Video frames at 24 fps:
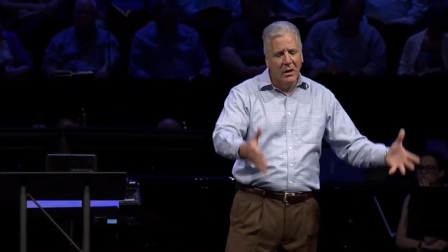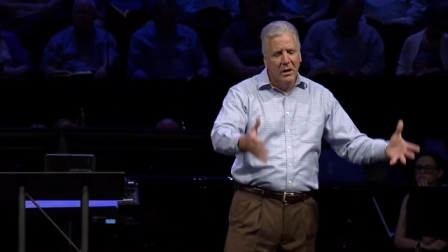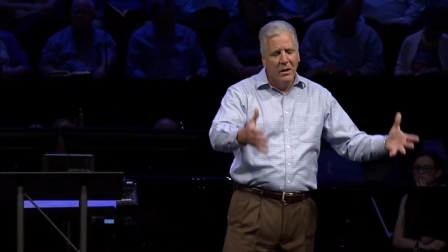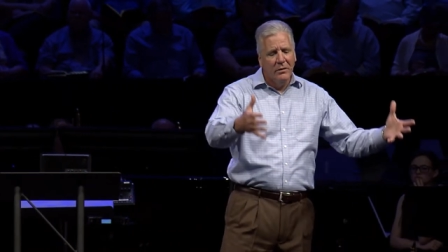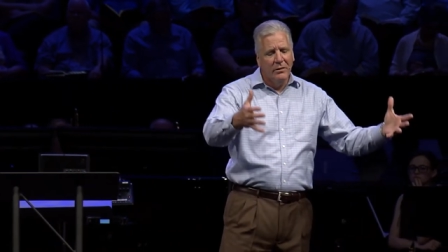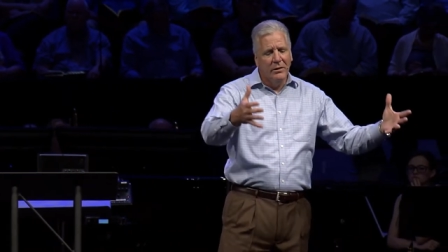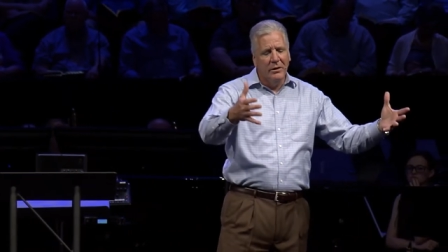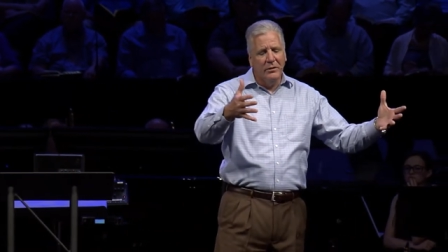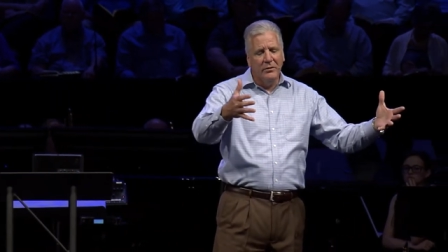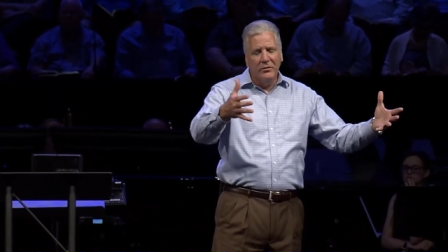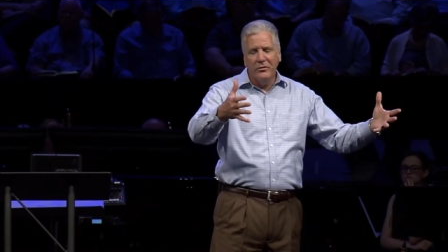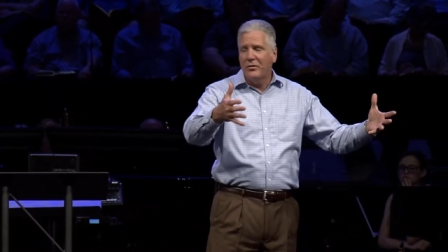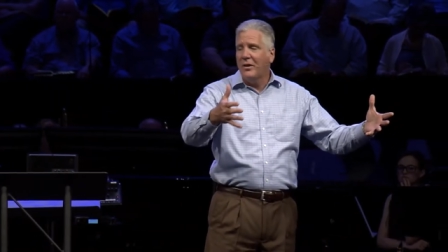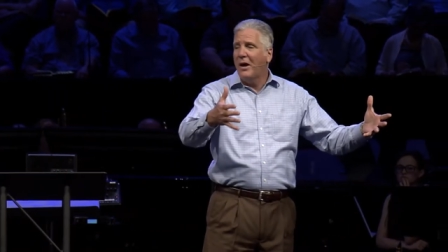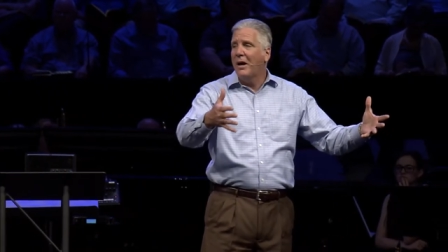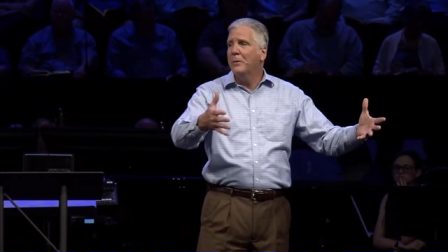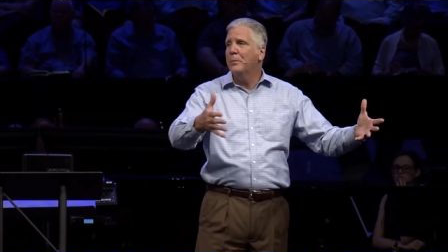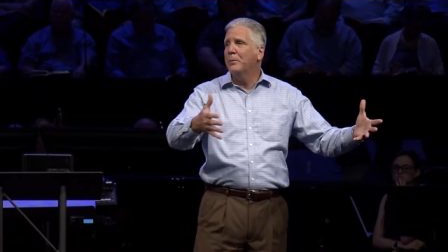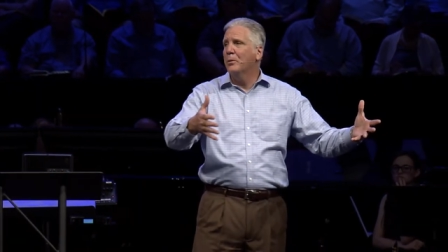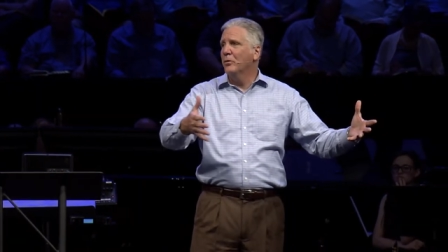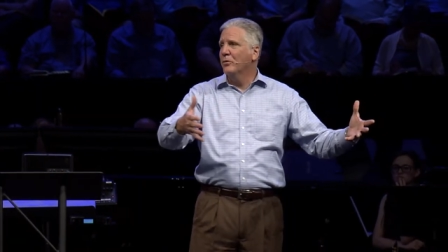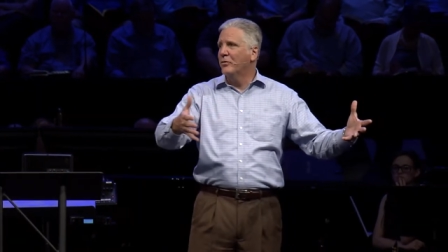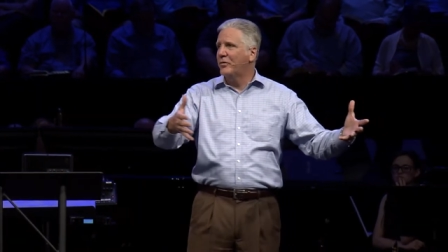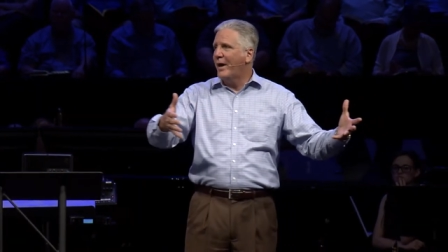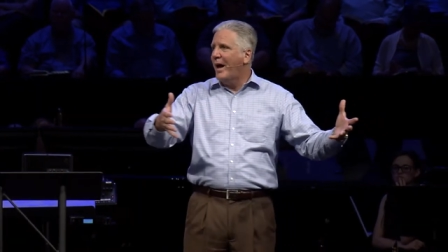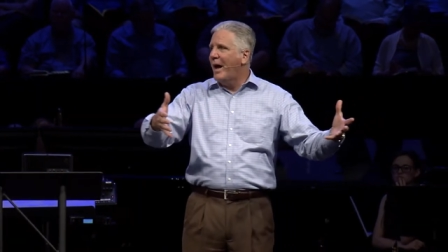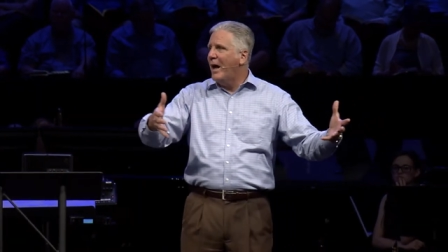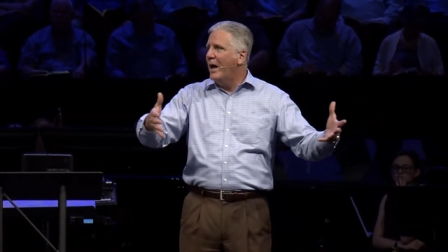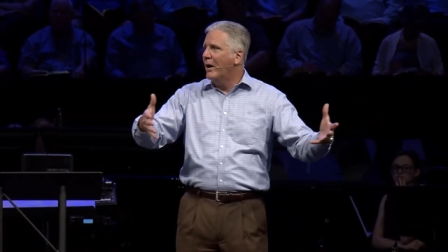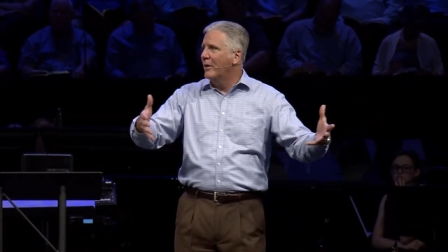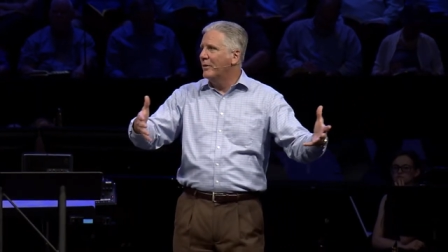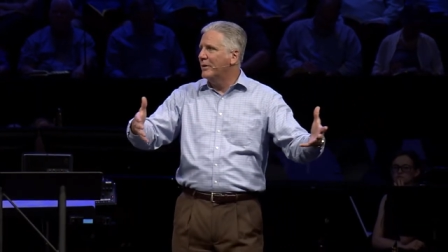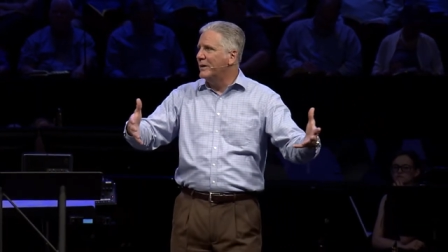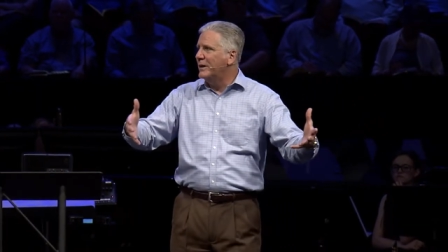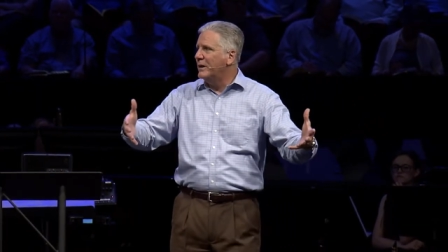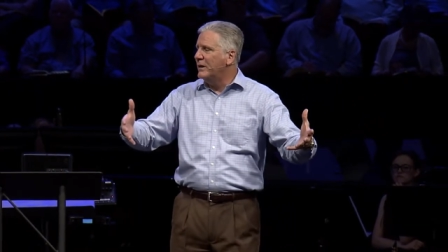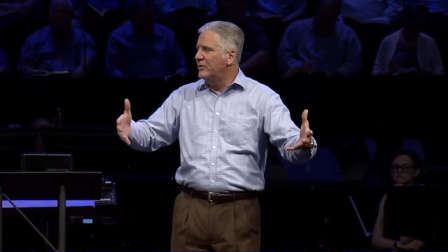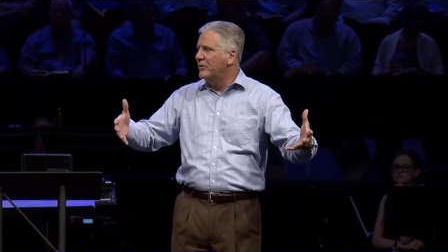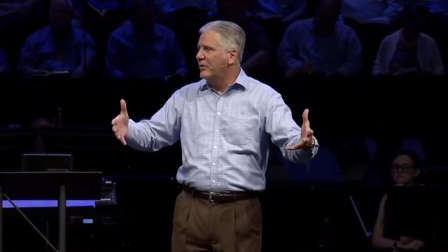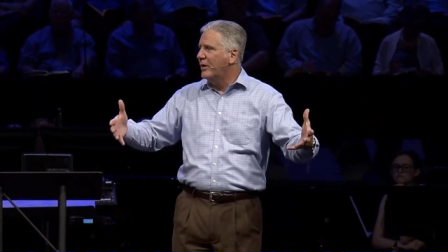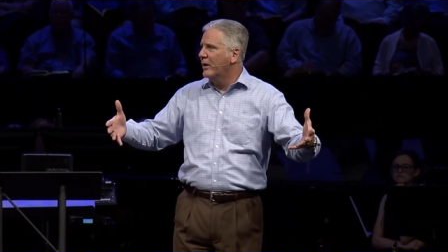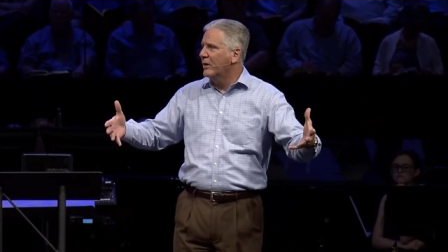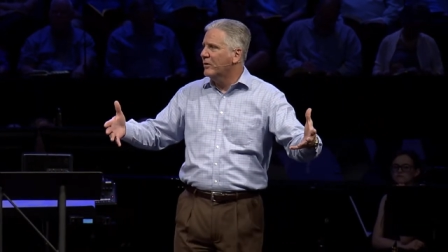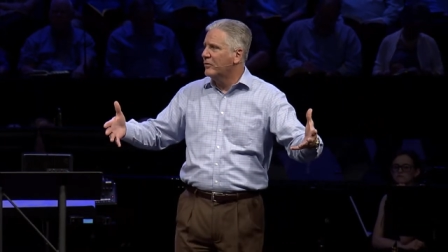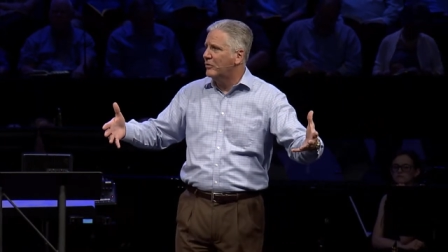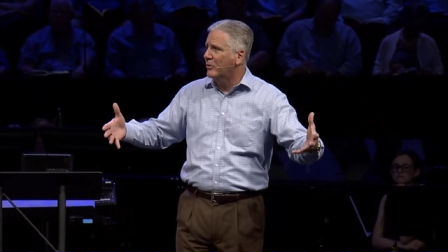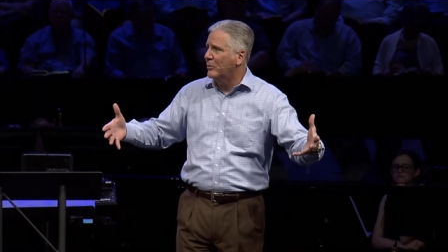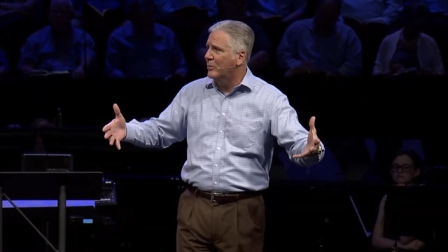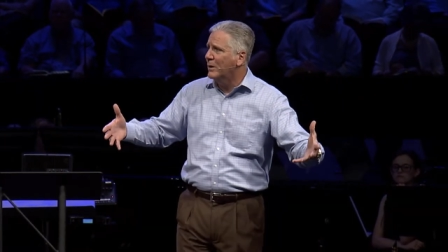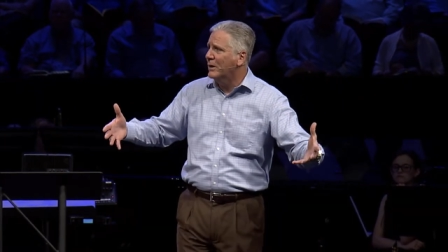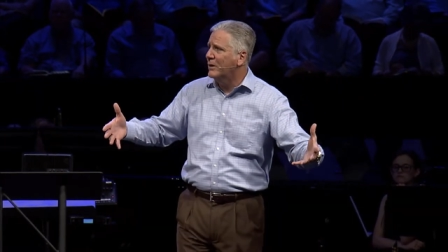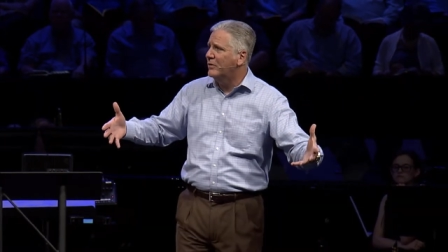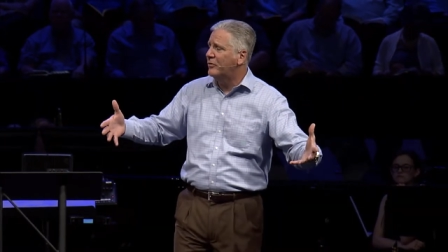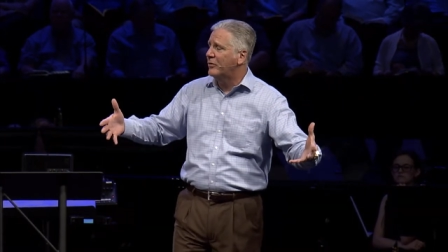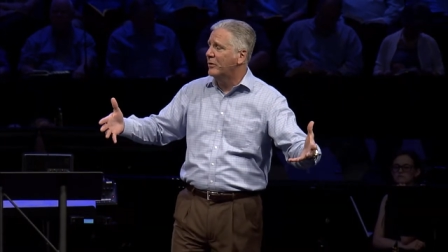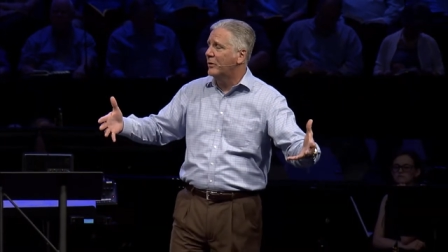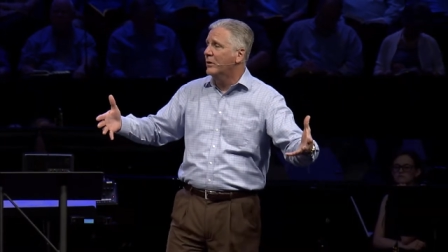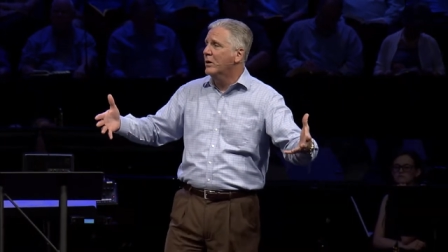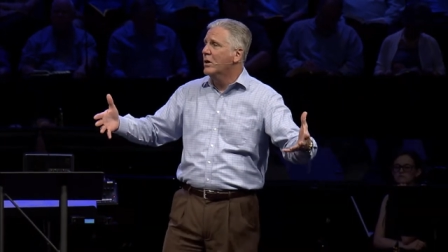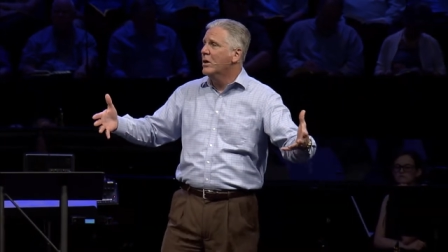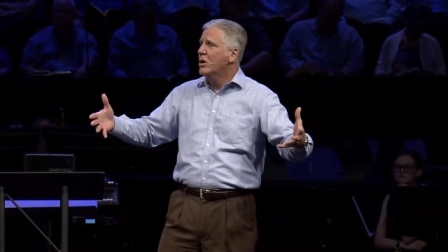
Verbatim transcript: the disciples out, and he tells them, Listen,